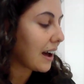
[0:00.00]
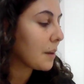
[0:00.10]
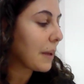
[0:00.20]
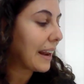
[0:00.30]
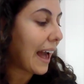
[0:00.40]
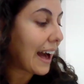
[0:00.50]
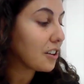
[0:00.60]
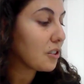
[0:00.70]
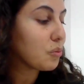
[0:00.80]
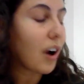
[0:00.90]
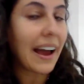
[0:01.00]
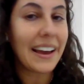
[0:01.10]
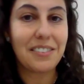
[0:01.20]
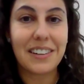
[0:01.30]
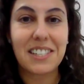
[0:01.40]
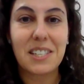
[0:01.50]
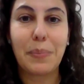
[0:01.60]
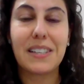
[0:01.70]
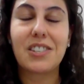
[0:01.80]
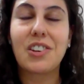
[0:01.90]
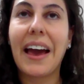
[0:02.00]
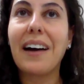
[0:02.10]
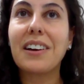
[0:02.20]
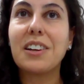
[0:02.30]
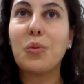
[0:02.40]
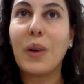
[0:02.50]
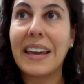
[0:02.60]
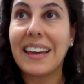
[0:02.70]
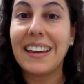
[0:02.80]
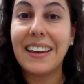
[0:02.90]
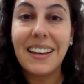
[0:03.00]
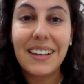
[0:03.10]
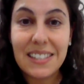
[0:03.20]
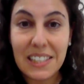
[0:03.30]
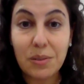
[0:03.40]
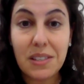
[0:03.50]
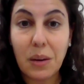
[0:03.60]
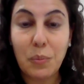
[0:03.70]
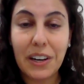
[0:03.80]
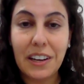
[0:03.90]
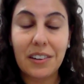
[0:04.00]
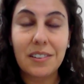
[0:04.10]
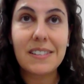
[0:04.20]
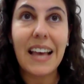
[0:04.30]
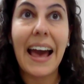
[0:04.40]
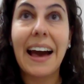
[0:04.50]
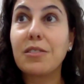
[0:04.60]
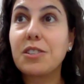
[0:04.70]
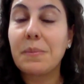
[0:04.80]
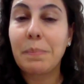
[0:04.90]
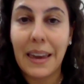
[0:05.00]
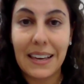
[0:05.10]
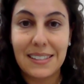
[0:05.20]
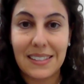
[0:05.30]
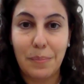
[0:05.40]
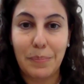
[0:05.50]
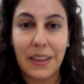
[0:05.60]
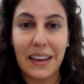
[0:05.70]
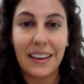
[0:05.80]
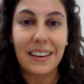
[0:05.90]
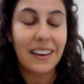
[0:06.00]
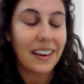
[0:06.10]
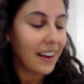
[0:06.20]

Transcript: and how to write a recipe. So how can we tell someone else how to make something?